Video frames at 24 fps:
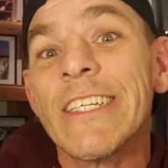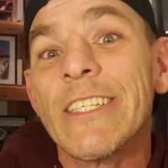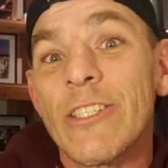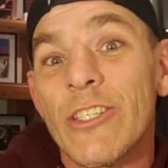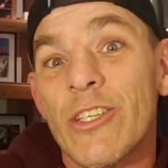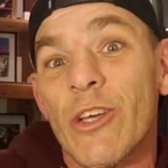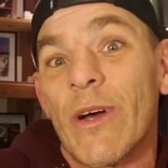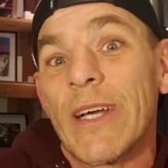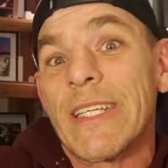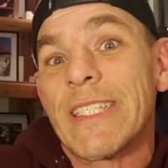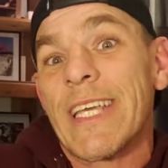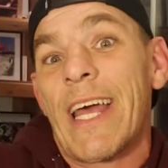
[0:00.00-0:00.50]

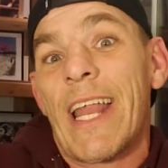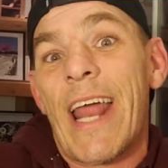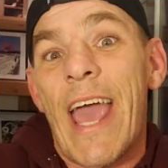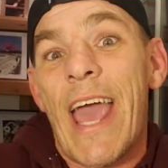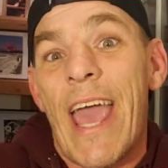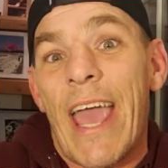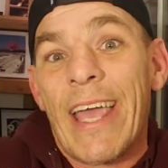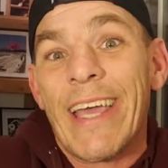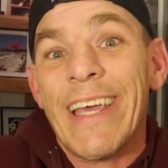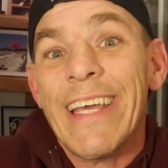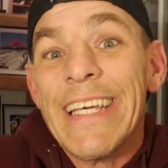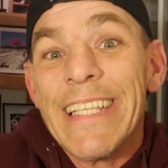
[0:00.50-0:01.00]
So I said,
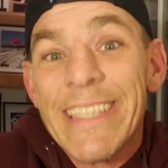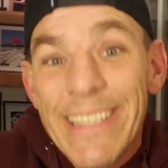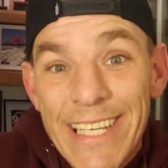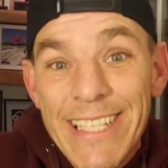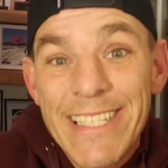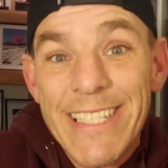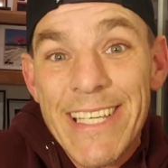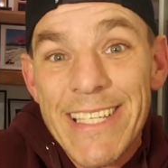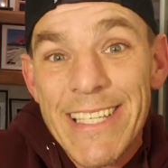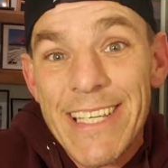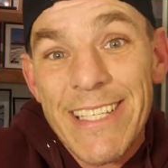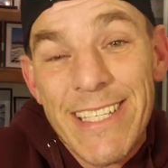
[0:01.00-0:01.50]
hey,
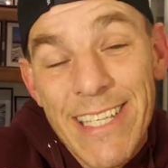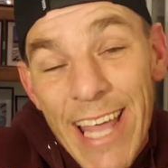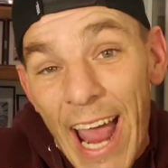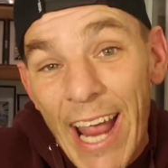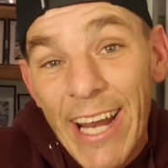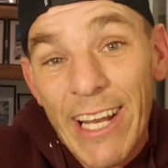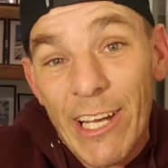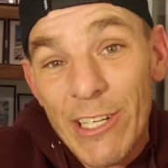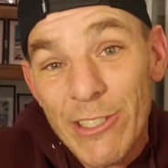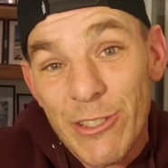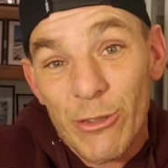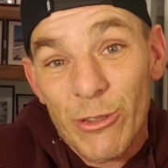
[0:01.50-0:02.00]
this is a
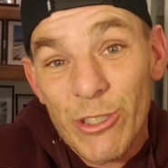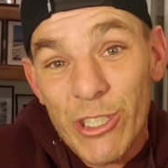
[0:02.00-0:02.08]
side hustle